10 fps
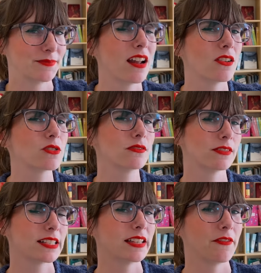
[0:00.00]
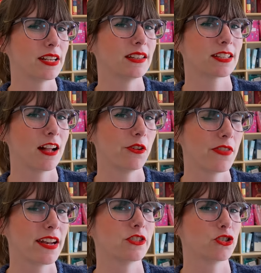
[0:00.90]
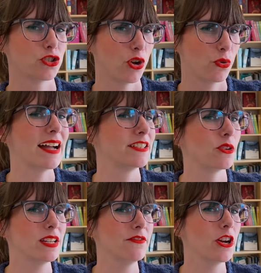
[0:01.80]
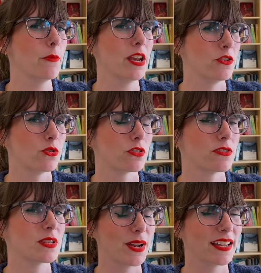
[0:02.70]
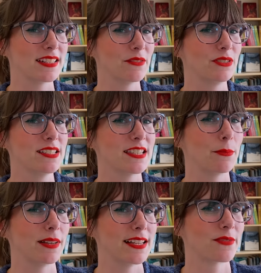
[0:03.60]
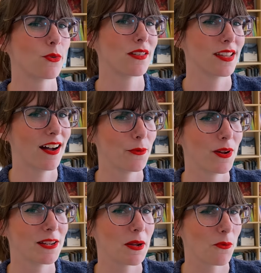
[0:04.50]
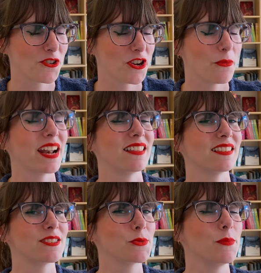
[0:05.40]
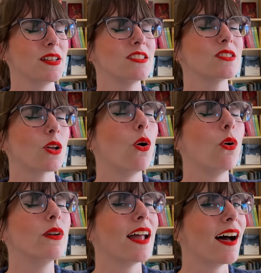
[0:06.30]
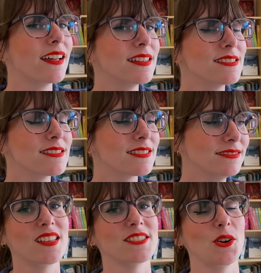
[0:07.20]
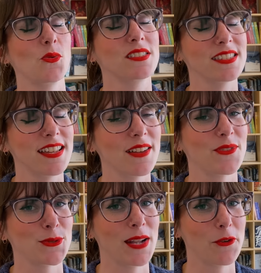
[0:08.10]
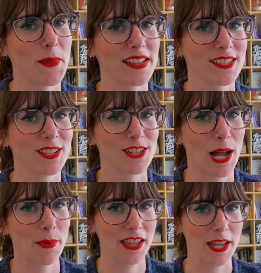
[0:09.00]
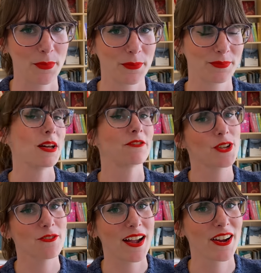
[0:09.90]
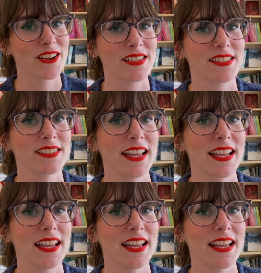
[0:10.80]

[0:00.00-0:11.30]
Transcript: and I also really love it in the color that it's shown I don't knit very many neutrals but I can definitely see a place for the odd one in my wardrobe and I think this would be so nice so we'll see if this one ever makes it to the top of the heap. But for the record, this is